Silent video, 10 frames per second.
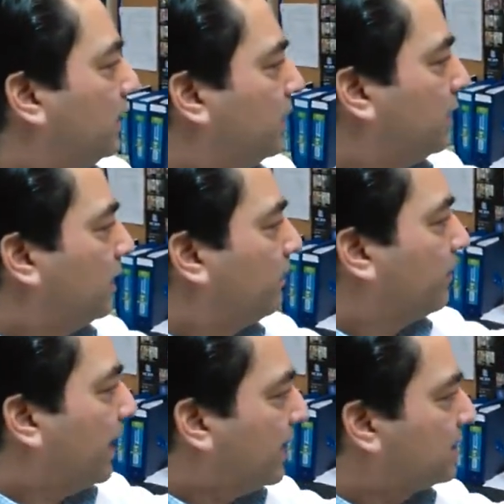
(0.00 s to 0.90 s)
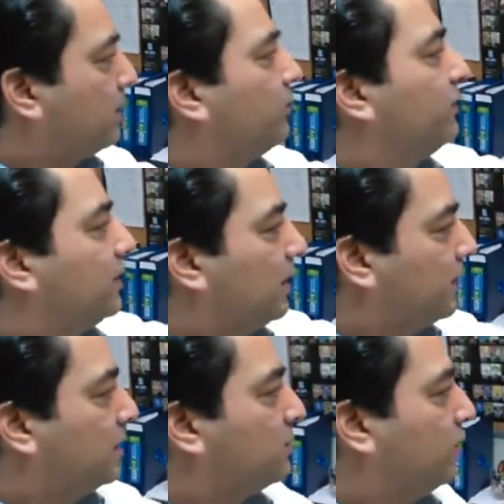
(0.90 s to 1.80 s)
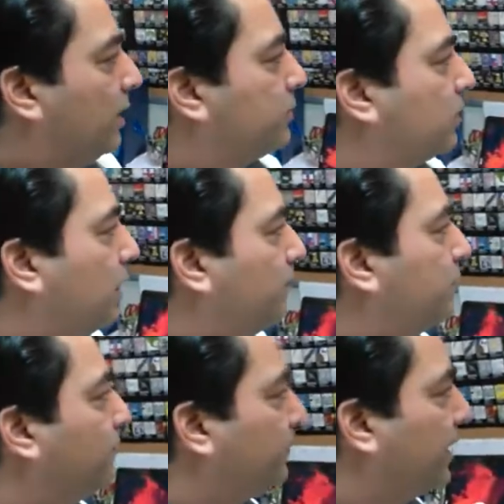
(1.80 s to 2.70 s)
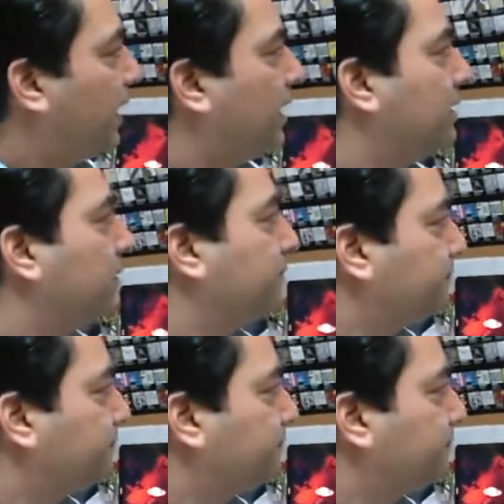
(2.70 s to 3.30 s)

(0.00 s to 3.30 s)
and some of it is reabsorbed and